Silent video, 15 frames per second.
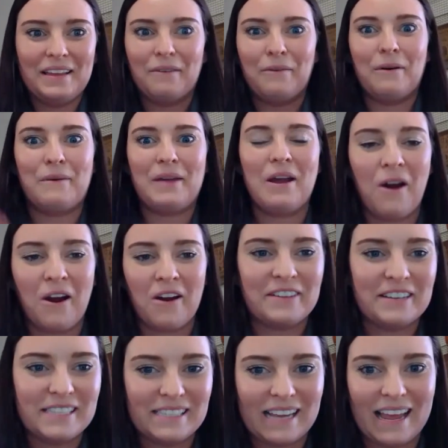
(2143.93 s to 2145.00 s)
when we
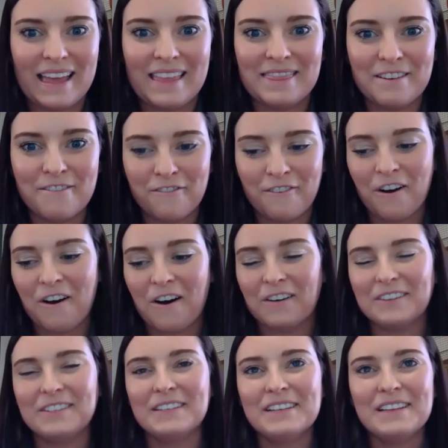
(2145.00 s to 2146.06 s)
harvest it in the
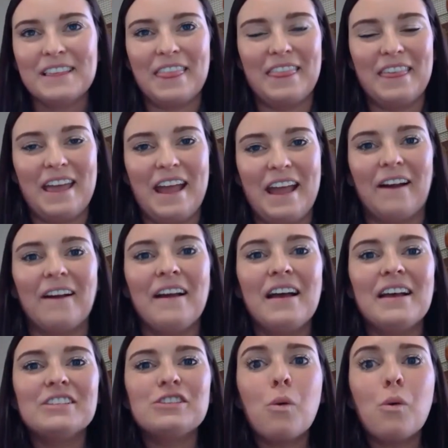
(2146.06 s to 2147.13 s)
fall there.
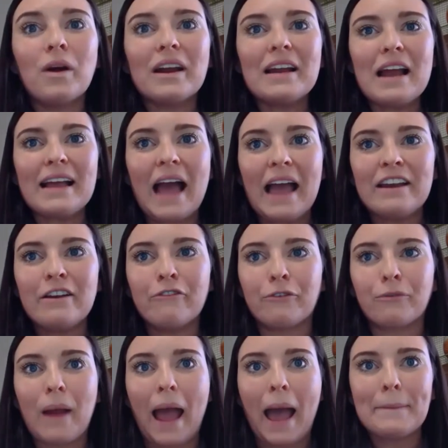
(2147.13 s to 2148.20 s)
So we're going to kind of
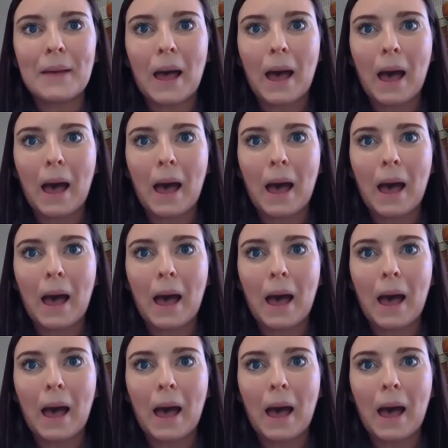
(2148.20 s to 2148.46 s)
wrap